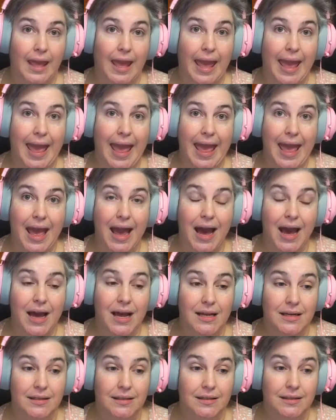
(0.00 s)

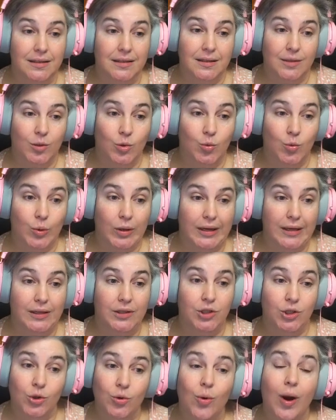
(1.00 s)
and we
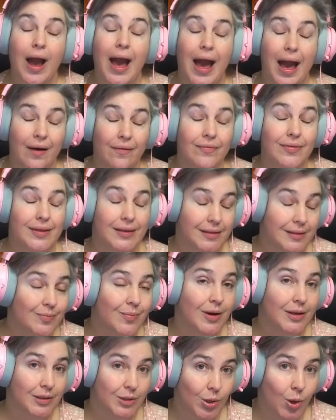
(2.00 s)
do have this
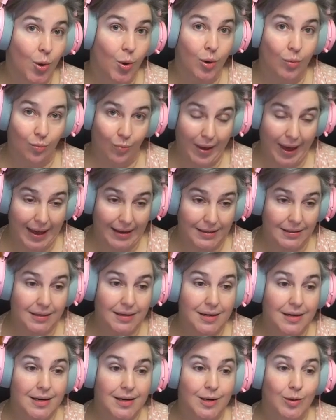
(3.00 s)
month's goal met
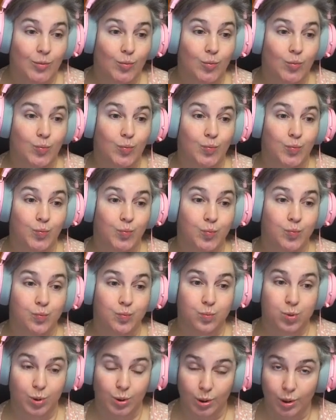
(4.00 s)

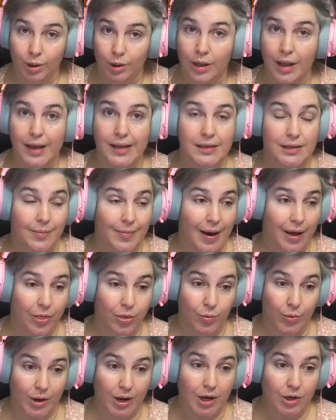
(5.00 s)
plus about
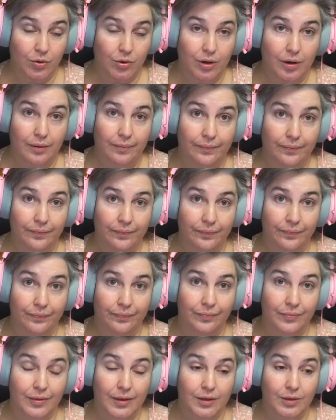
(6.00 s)
300.
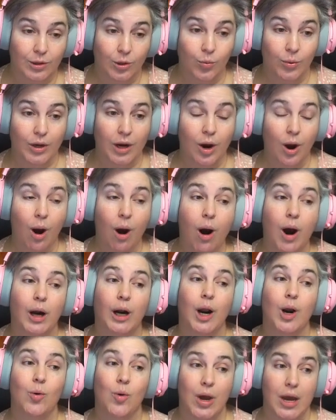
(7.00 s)
So we are on
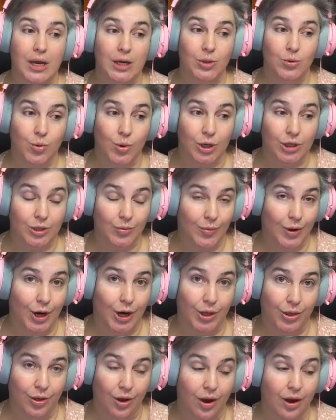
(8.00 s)
our way towards a
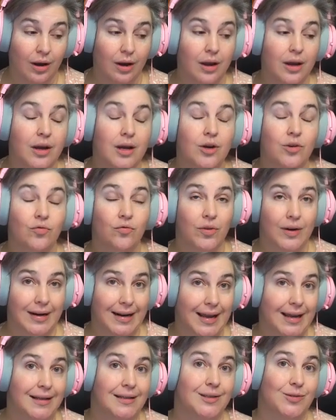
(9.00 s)
marathon for
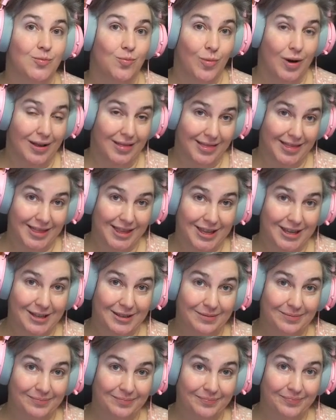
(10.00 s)
next month,
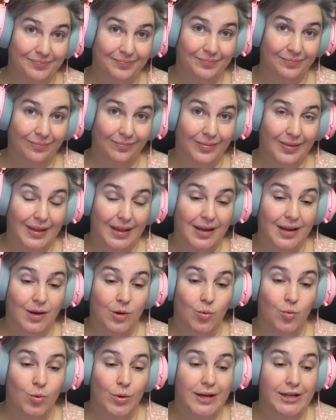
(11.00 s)

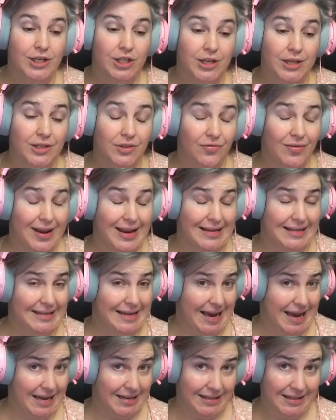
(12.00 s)
which is
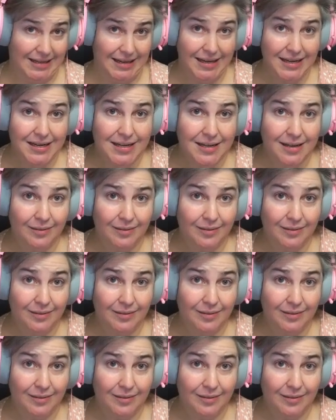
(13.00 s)
fantastic.